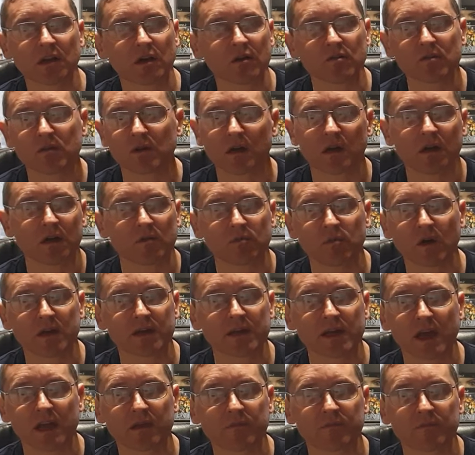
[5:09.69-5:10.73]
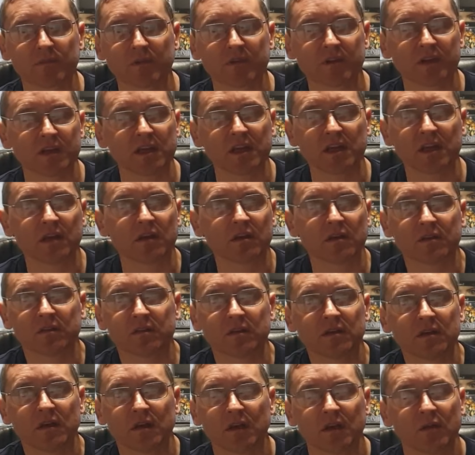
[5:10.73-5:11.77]
know, one game of the year that
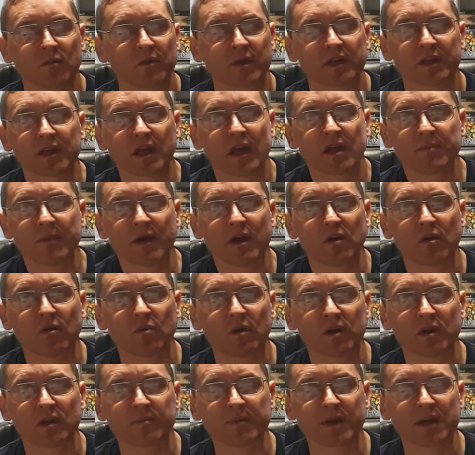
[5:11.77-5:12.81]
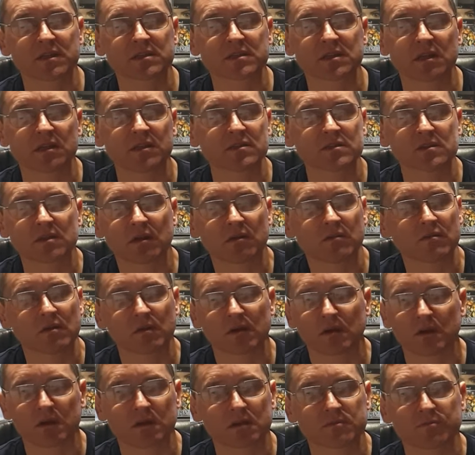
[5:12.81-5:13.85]
when it came out in one of the magazines, so
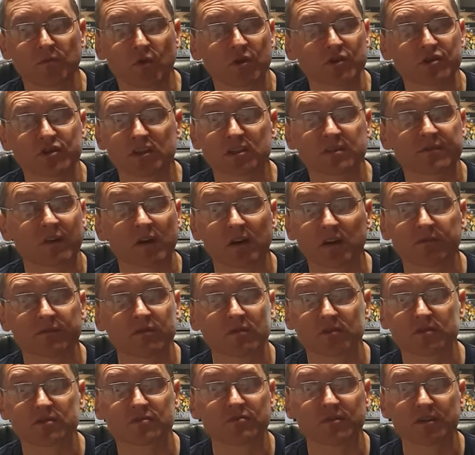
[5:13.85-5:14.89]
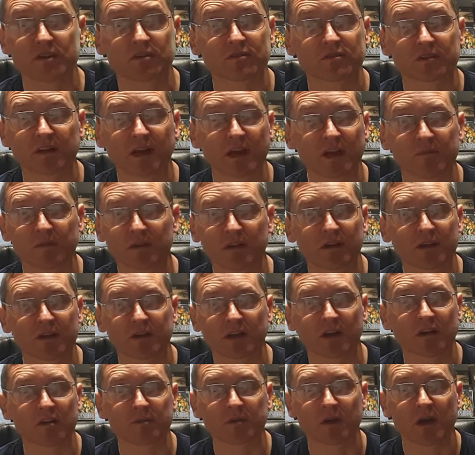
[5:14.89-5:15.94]
it's more than justified. I thought it was a really good game, you
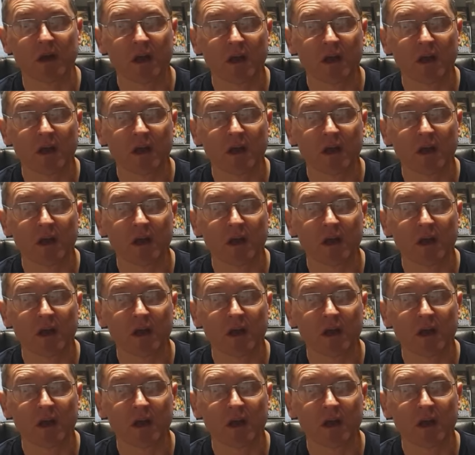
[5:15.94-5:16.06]
know.